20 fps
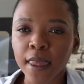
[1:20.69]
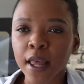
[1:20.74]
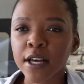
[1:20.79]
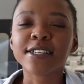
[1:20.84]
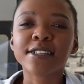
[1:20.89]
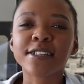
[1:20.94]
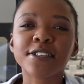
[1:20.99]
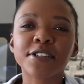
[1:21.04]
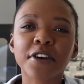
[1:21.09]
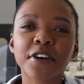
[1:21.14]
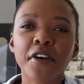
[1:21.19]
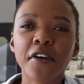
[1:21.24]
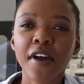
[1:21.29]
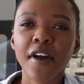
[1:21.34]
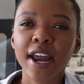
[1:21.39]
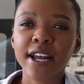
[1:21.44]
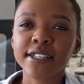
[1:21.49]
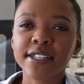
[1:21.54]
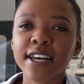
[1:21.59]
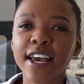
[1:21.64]
So to
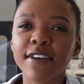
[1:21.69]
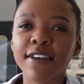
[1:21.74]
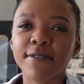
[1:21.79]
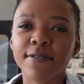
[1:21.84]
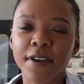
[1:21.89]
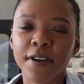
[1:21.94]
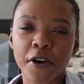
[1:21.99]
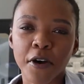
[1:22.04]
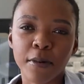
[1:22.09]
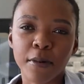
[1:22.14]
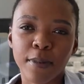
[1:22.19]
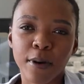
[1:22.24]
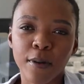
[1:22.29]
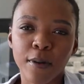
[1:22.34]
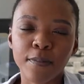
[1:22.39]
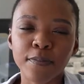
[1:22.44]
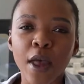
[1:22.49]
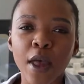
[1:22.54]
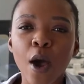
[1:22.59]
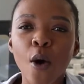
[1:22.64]
create a
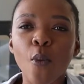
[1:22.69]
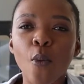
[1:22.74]
variable,